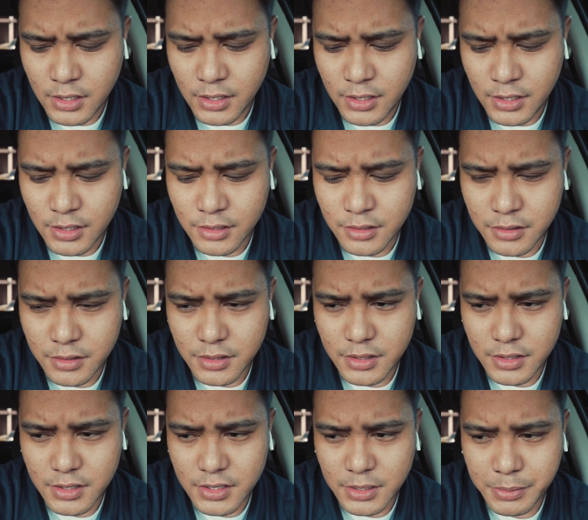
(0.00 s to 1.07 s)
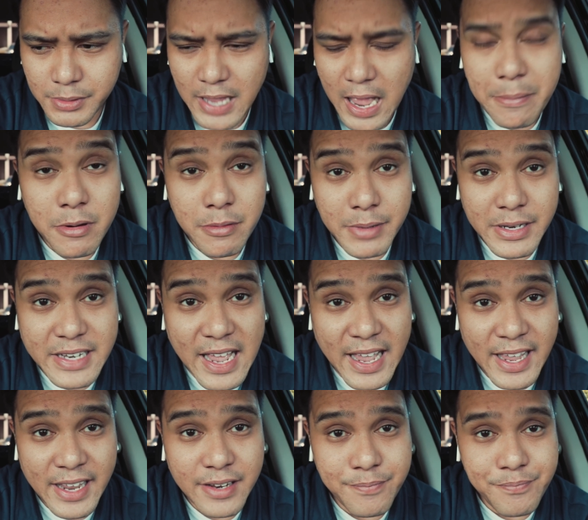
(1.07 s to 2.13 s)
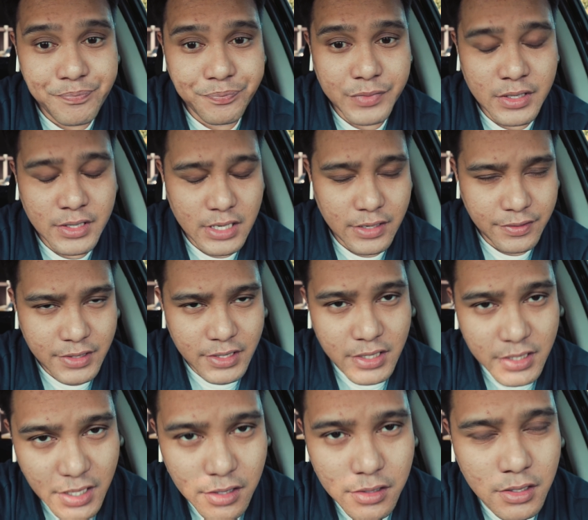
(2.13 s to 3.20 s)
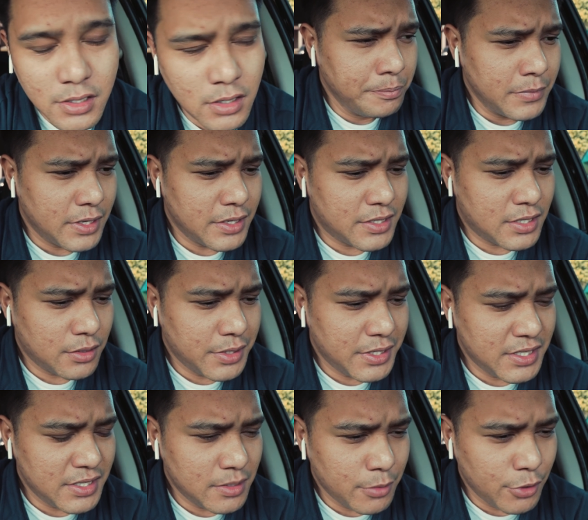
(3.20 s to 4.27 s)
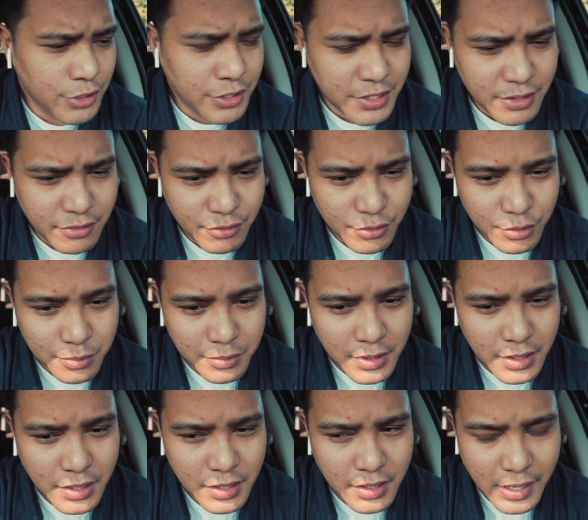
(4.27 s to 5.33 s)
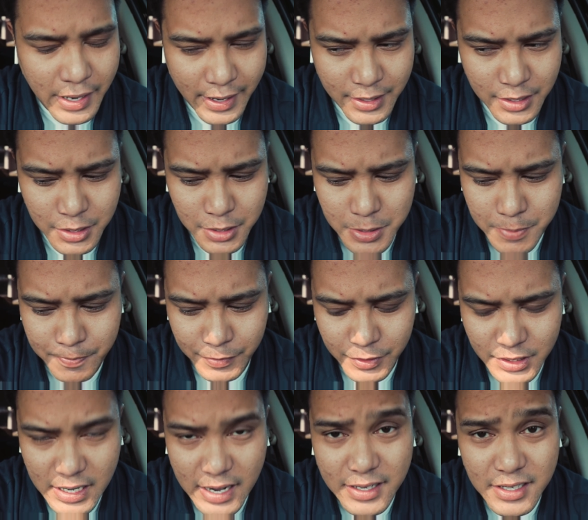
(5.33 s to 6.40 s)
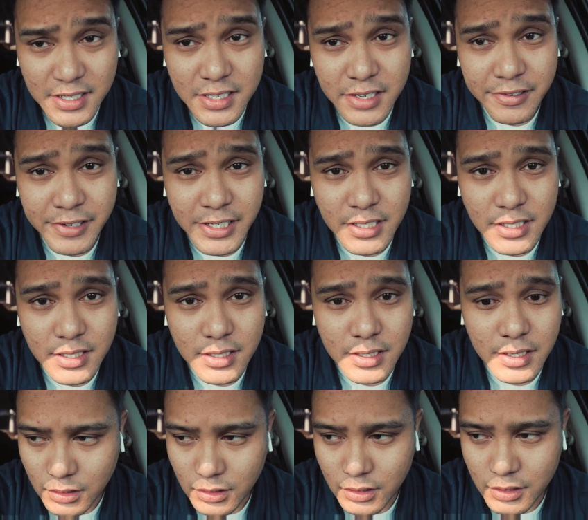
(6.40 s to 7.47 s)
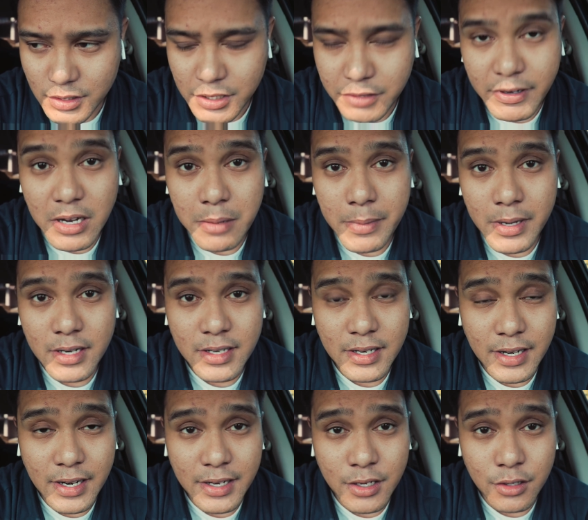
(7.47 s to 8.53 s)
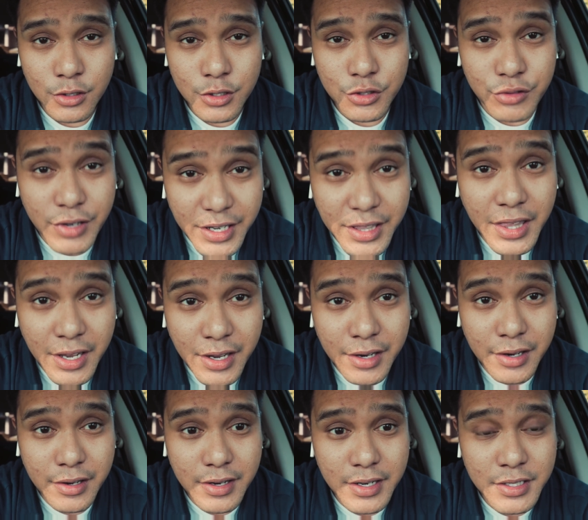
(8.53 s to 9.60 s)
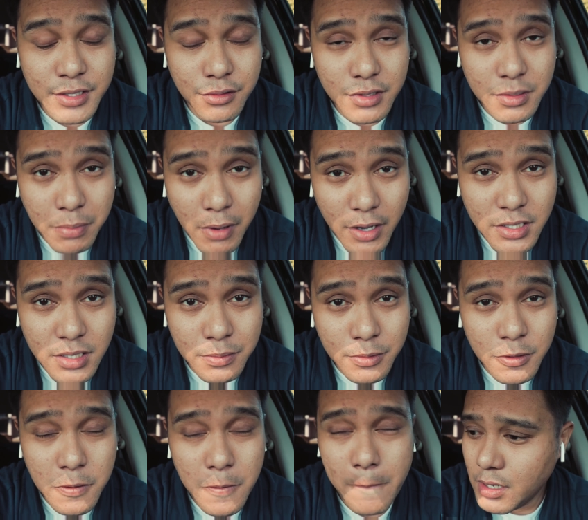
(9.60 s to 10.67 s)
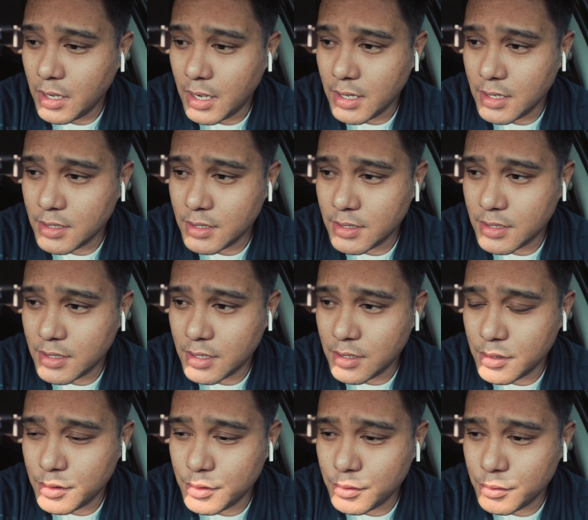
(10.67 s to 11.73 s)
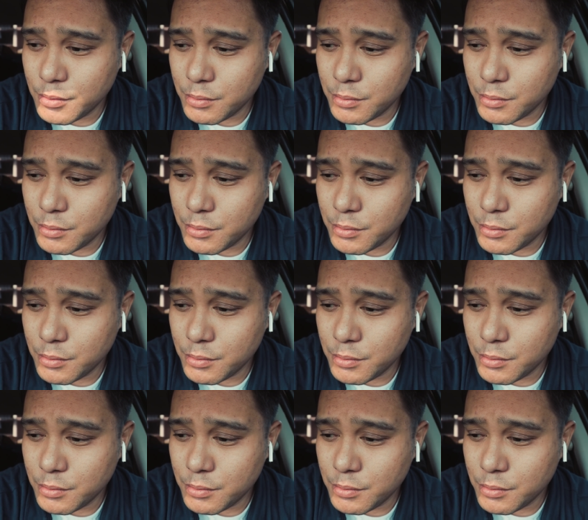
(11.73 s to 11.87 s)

you know, something happened to my dad in San Francisco. And so he's in the emergency room and um, was kind of serious. She recommended that I go straight there as soon as possible. So